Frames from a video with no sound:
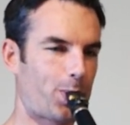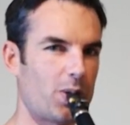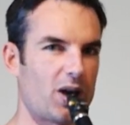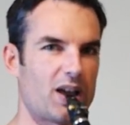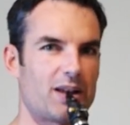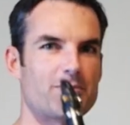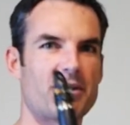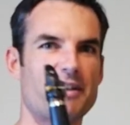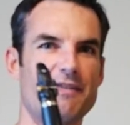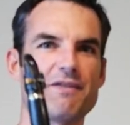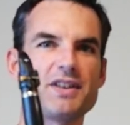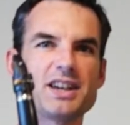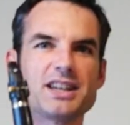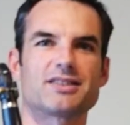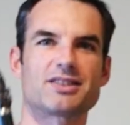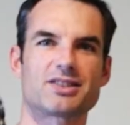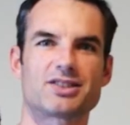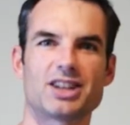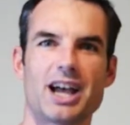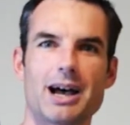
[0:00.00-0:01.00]
And my
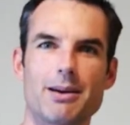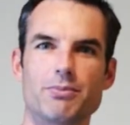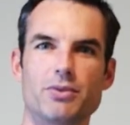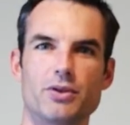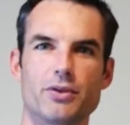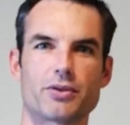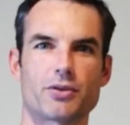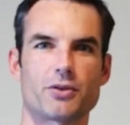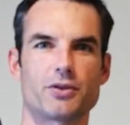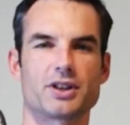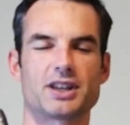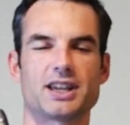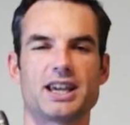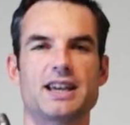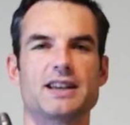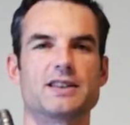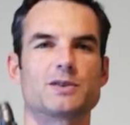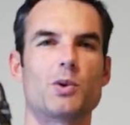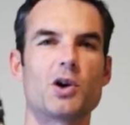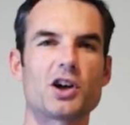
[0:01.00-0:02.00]
fingers tumble through the
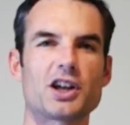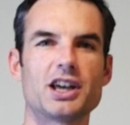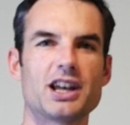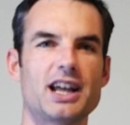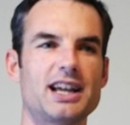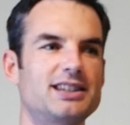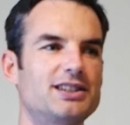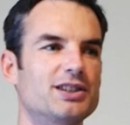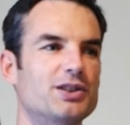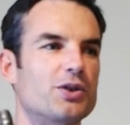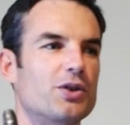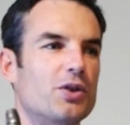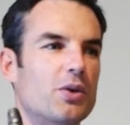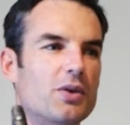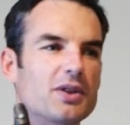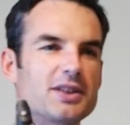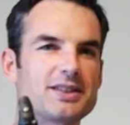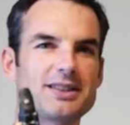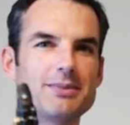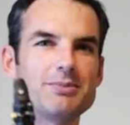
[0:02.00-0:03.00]
keys. What can I do?
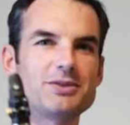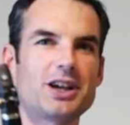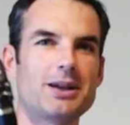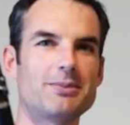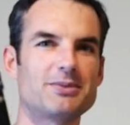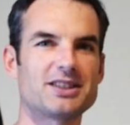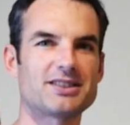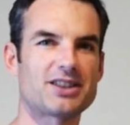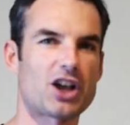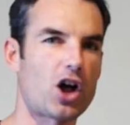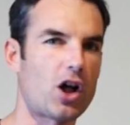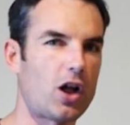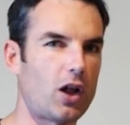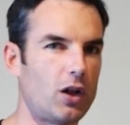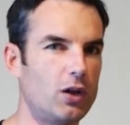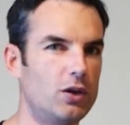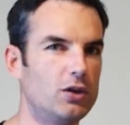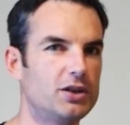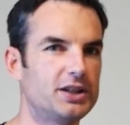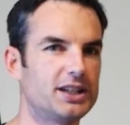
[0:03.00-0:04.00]
Sometimes just
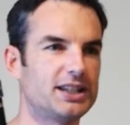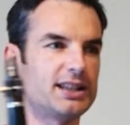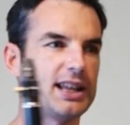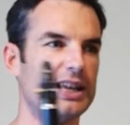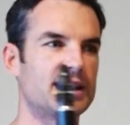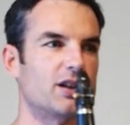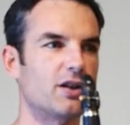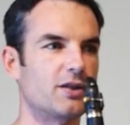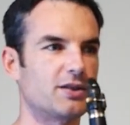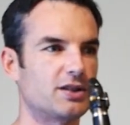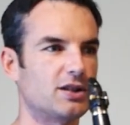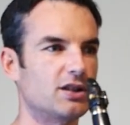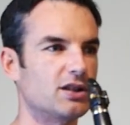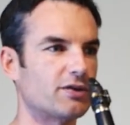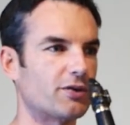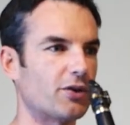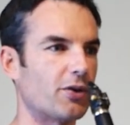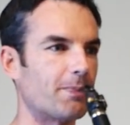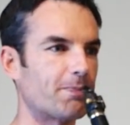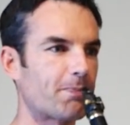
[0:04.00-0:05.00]
holding that note's
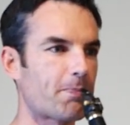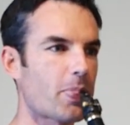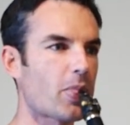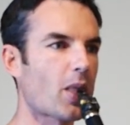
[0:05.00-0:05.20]
useful.